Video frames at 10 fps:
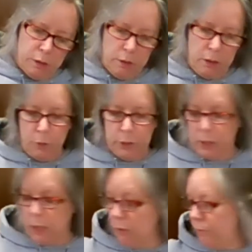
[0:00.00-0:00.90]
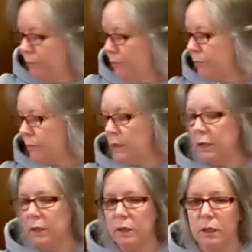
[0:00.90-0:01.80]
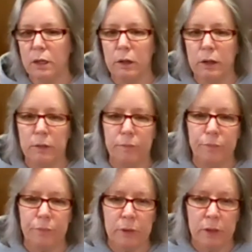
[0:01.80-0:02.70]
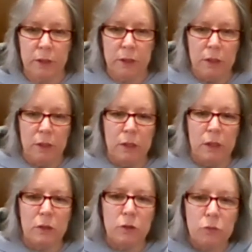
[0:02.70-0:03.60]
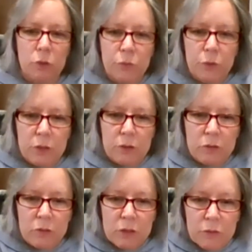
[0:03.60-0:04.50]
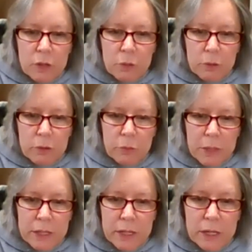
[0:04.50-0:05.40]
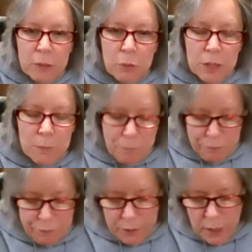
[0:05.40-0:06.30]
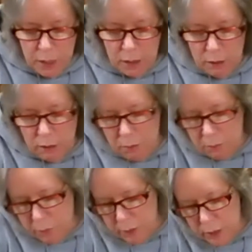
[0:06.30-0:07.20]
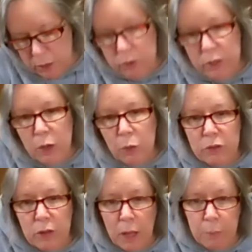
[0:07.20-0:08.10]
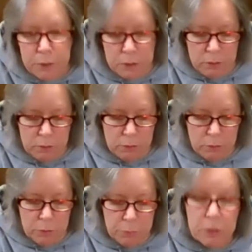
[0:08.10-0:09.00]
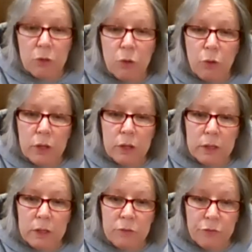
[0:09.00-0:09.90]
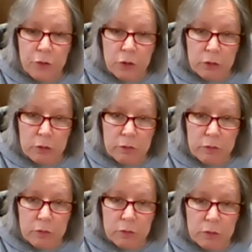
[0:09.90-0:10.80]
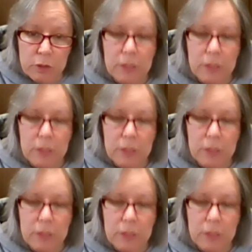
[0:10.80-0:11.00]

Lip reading: There we go. All right. I don't know if you can see it very well with my camera. Can you tell what's happened? We put the oil in first,